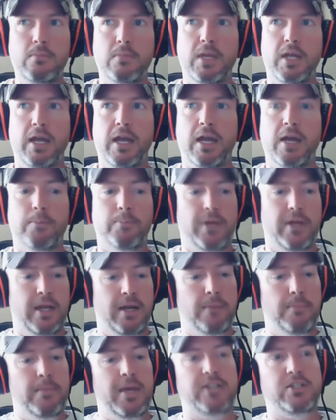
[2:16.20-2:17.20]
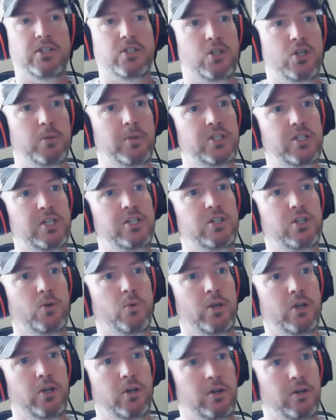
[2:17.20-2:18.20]
mm-hmm. and but and it makes it so much easier
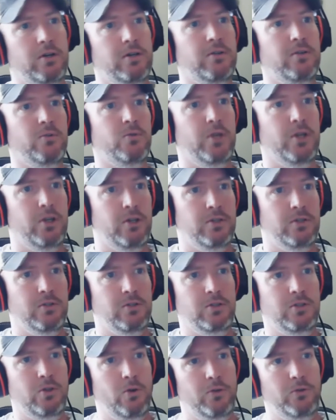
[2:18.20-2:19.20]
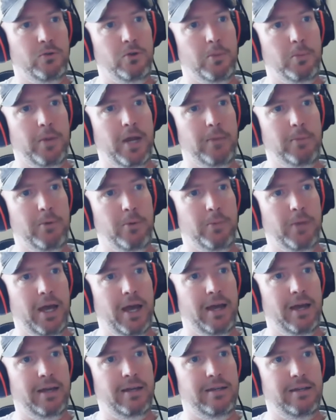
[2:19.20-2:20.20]
when you're when you're going through the
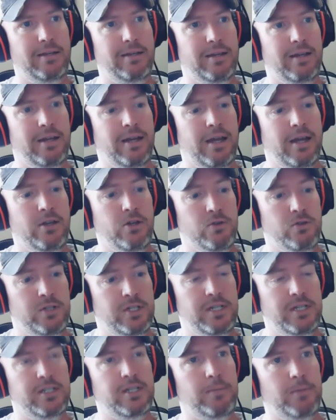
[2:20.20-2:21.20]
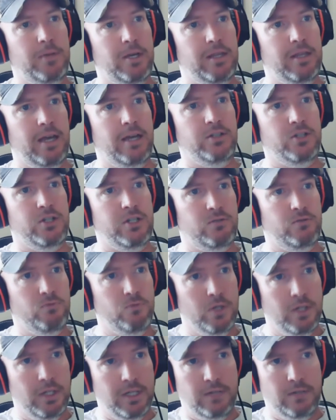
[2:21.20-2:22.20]
paperback and you see something that just
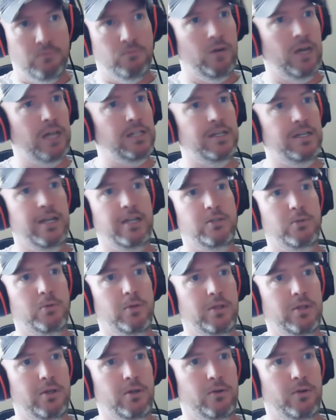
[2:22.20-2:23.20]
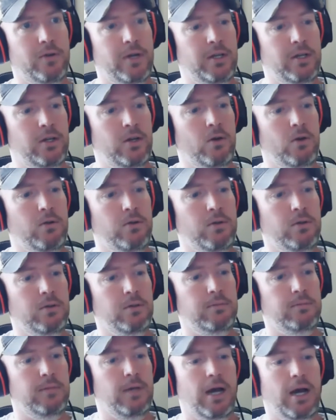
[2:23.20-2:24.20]
really resonates with you and you go
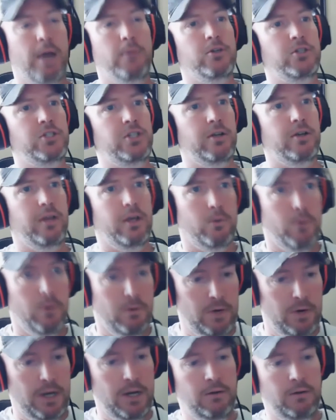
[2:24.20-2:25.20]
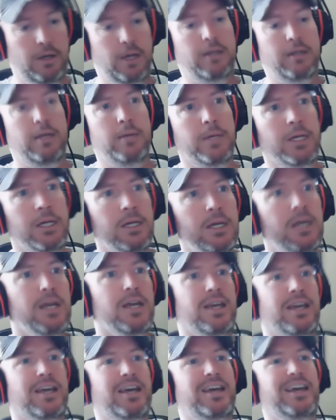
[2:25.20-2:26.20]
I'm going to share that quote right now. God damn it.
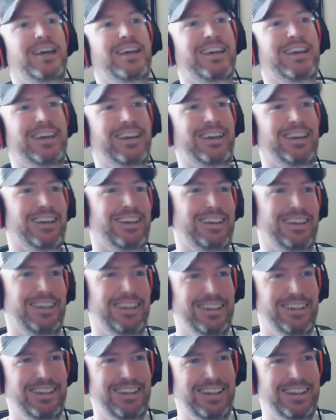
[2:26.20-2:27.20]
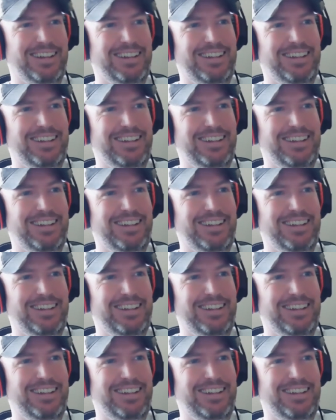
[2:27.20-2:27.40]
yeah, exactly.